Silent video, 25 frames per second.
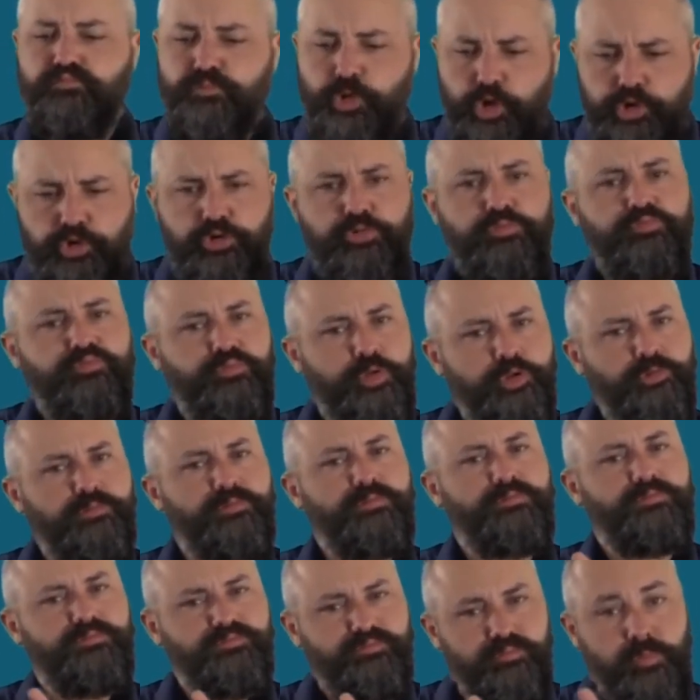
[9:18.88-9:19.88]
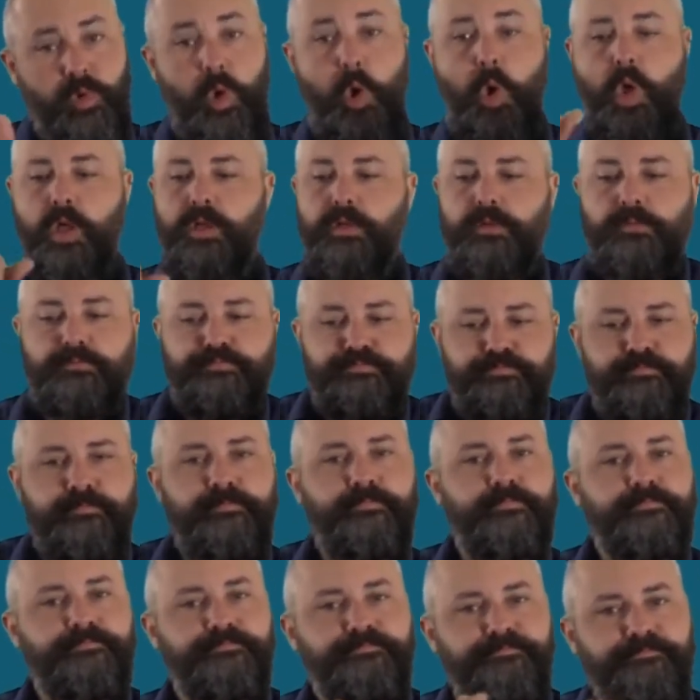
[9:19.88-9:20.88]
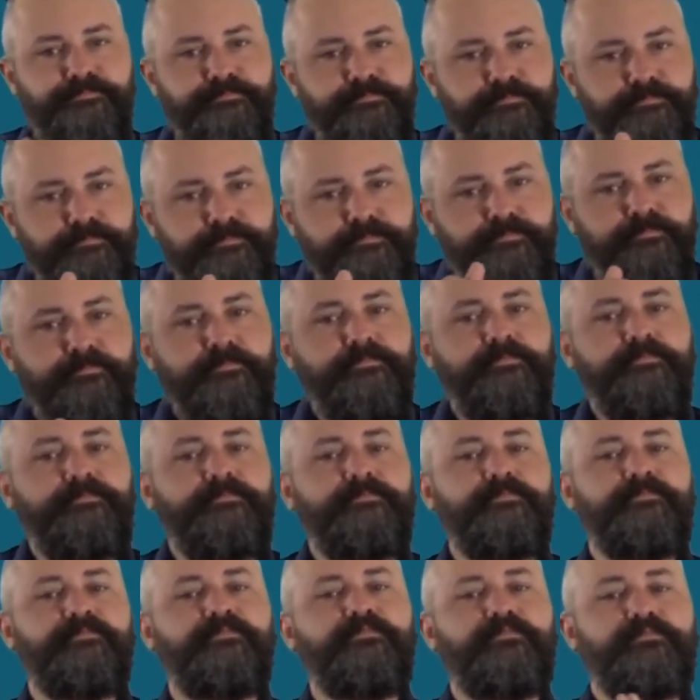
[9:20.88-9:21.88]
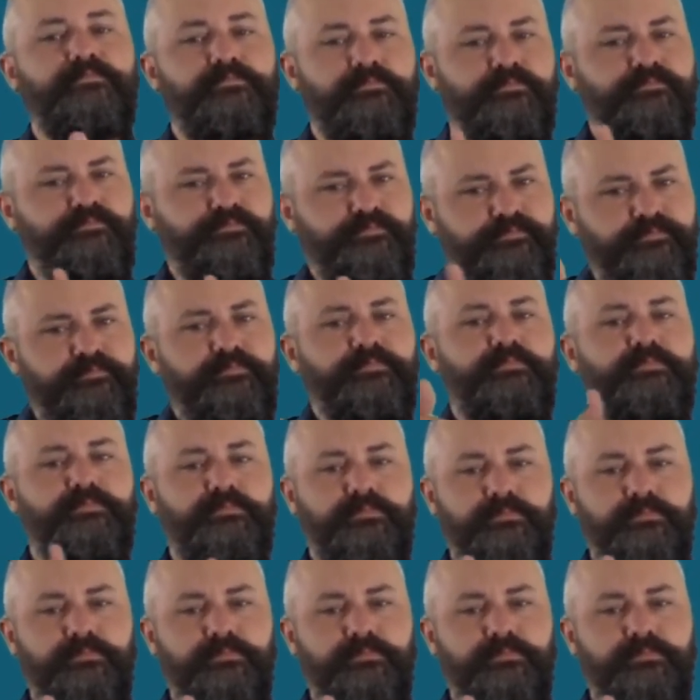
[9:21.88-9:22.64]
Regularly wash your hands and use an alcohol rub to minimize risk.